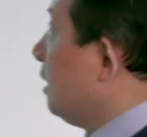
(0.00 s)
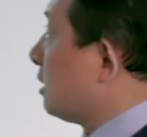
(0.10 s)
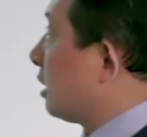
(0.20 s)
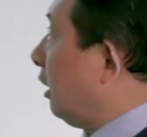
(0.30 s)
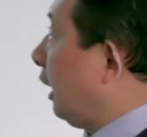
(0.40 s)

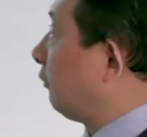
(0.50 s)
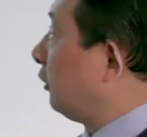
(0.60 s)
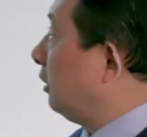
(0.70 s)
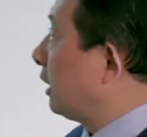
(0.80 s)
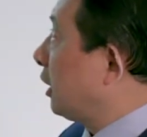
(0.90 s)
So if
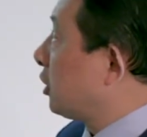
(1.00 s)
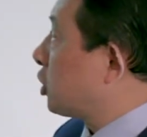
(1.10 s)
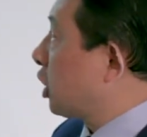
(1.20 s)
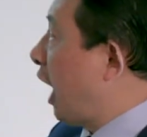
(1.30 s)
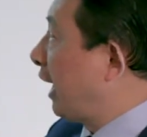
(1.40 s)
you look at the
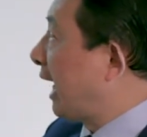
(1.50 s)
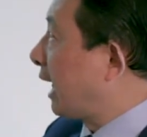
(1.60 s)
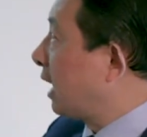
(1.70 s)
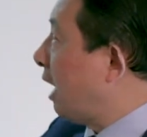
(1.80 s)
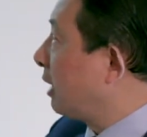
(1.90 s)
China
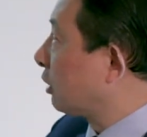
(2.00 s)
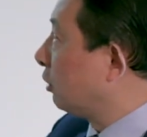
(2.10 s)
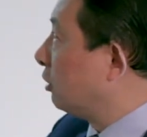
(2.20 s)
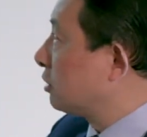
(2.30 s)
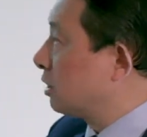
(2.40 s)
economic
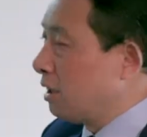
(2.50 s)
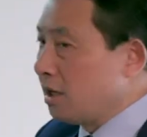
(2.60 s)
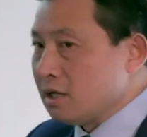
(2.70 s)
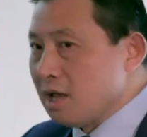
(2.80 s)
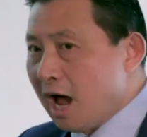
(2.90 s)
growth,
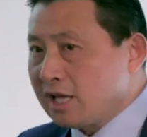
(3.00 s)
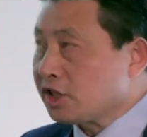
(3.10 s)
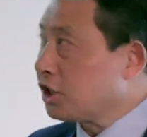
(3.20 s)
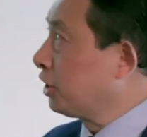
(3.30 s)
last